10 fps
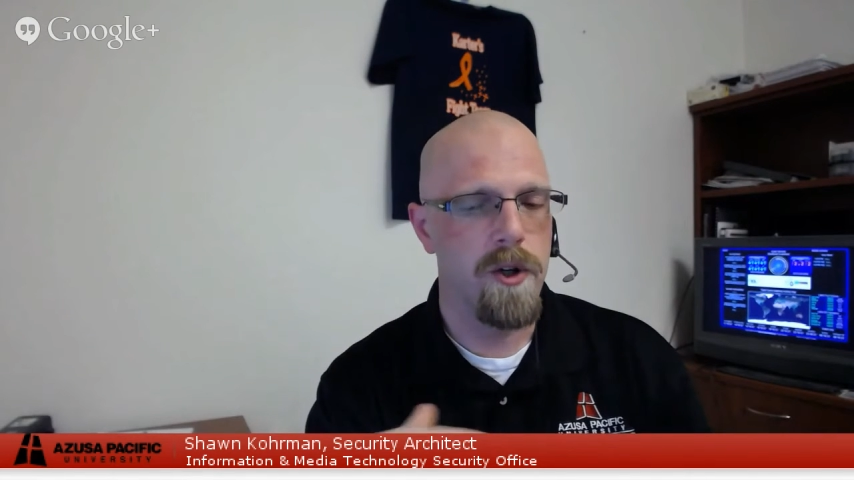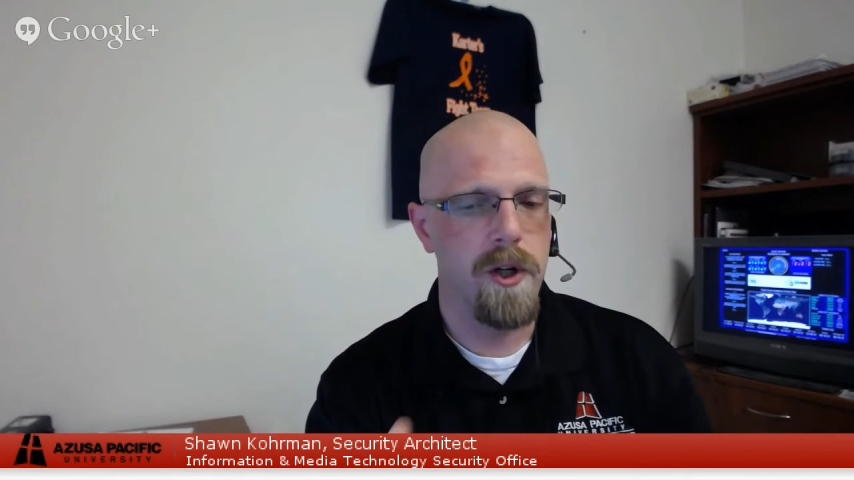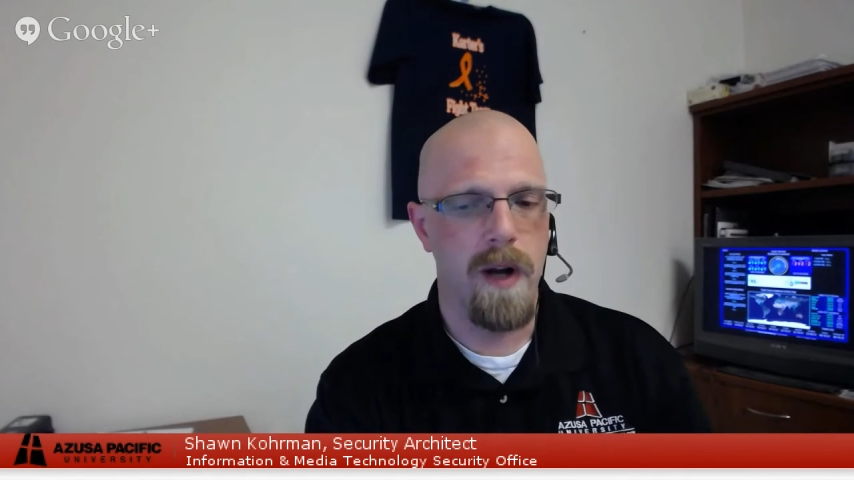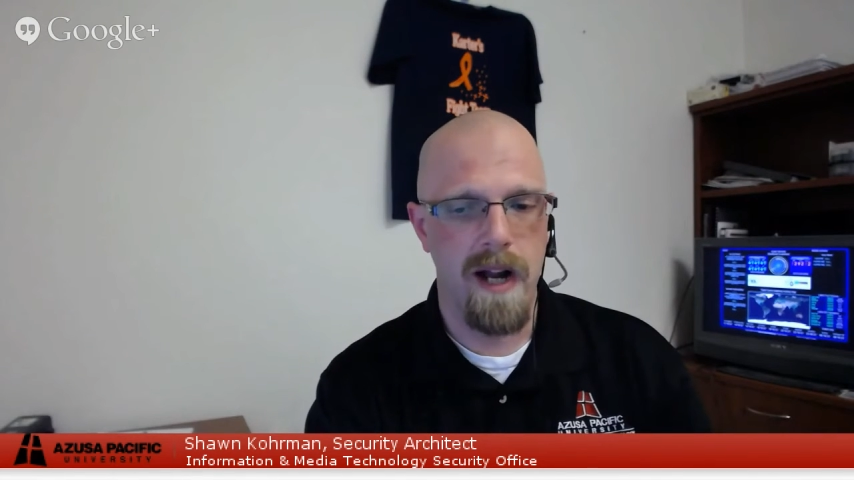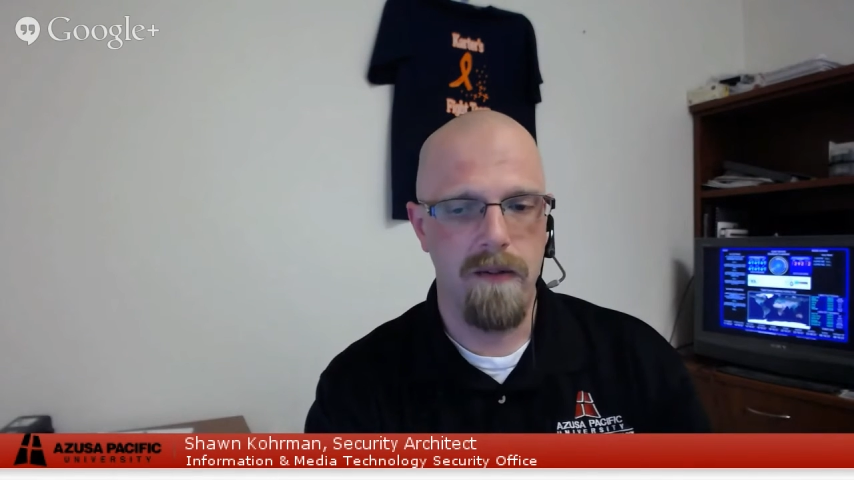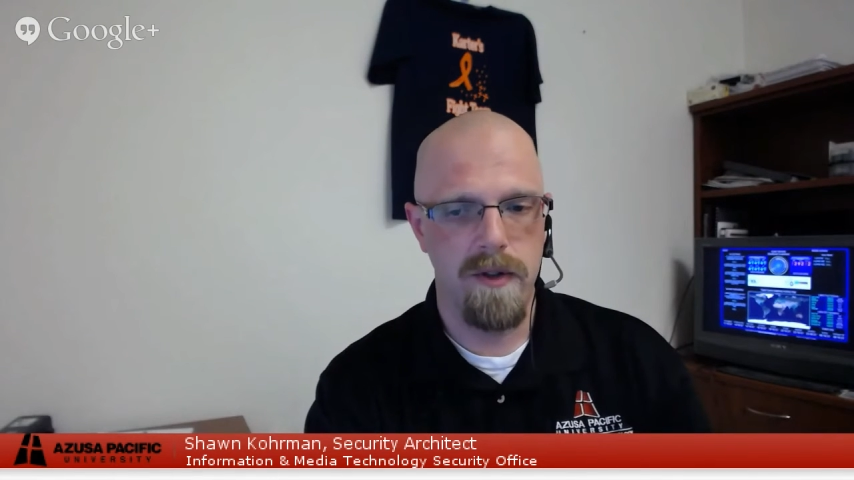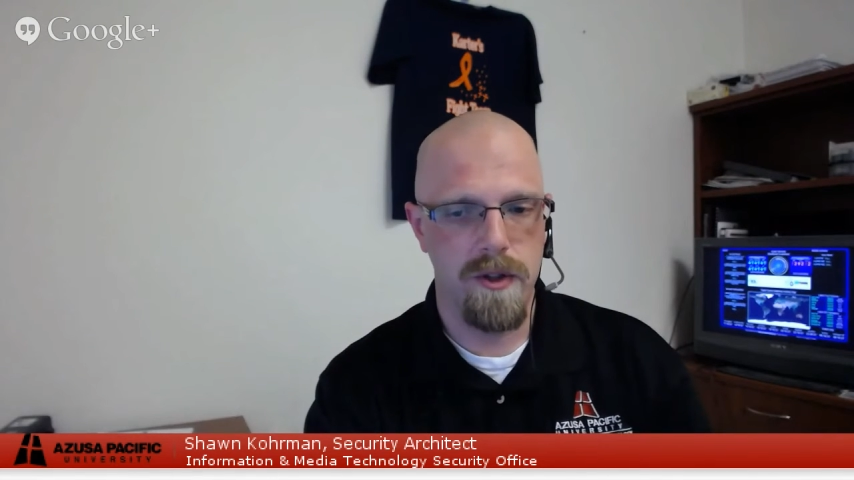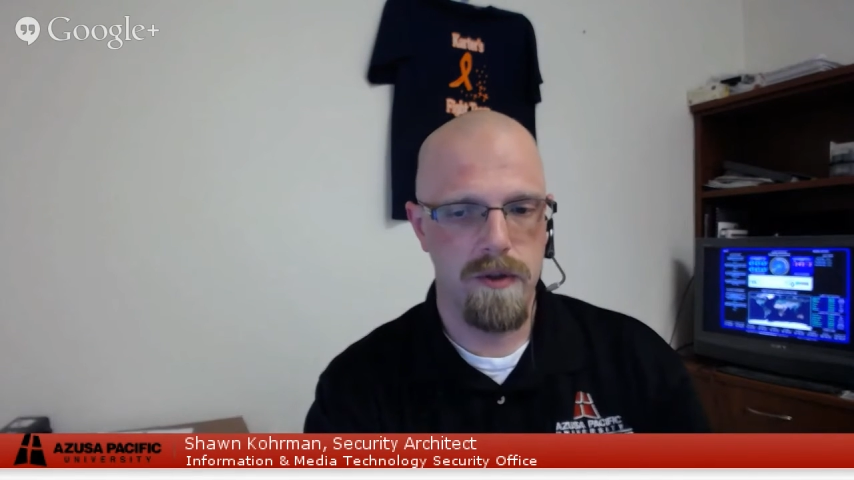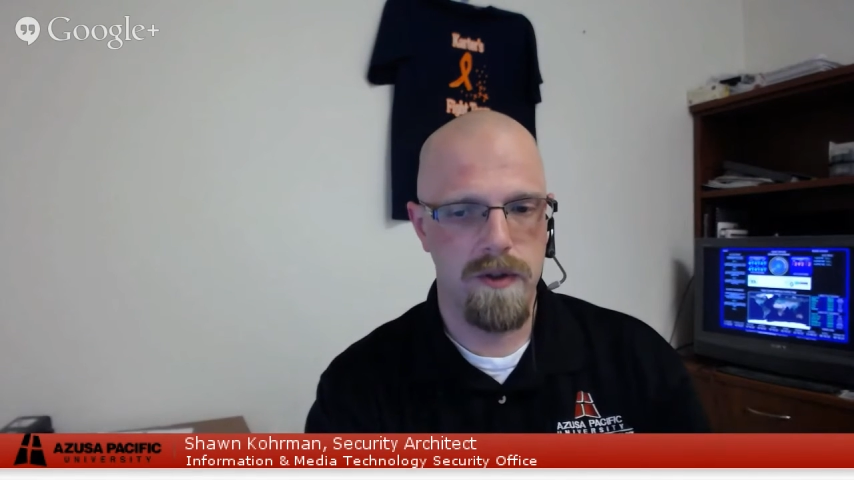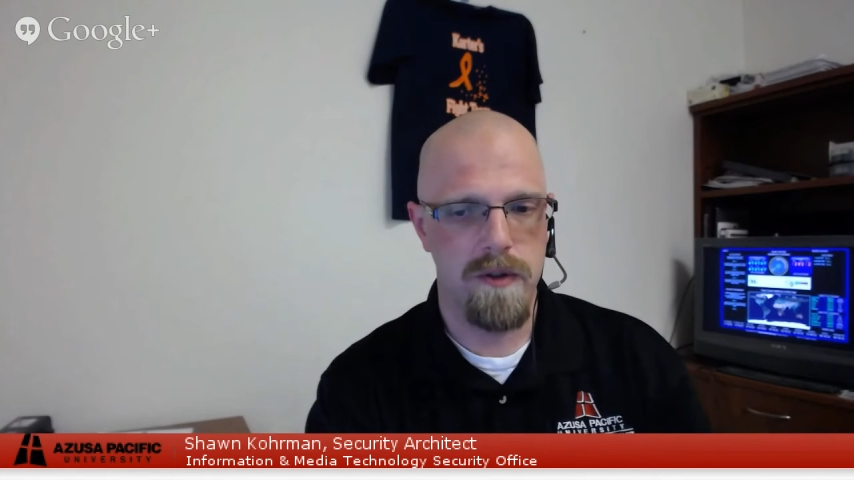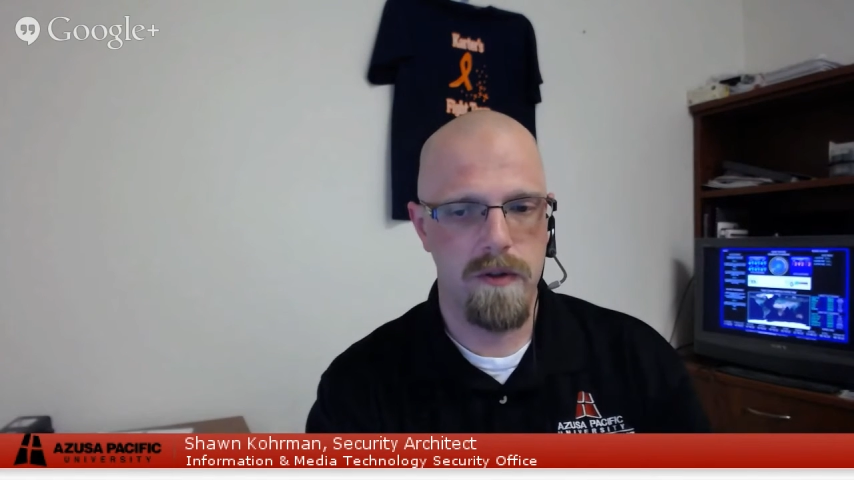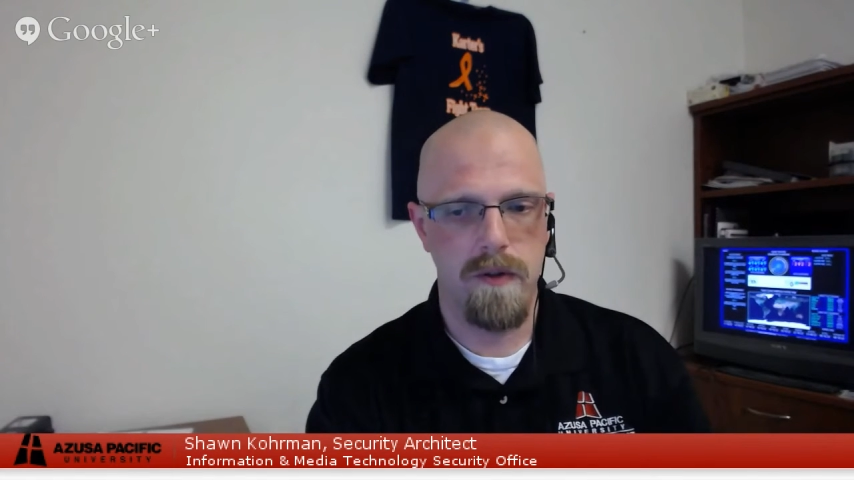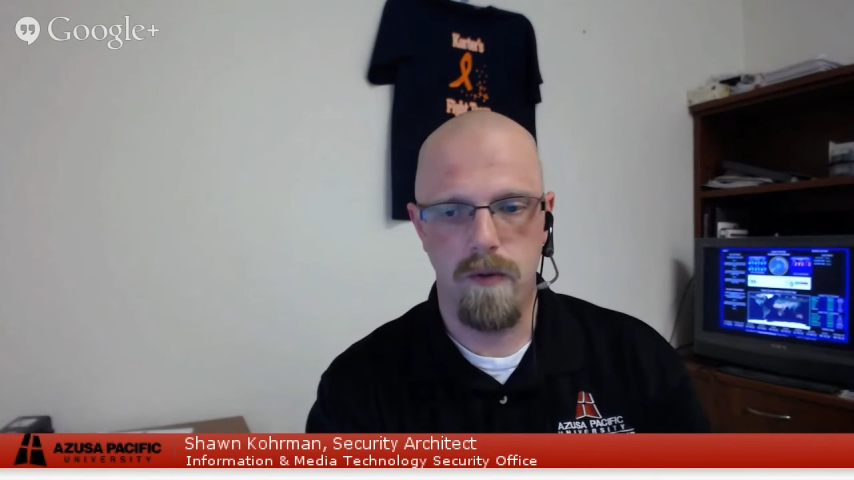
your average user,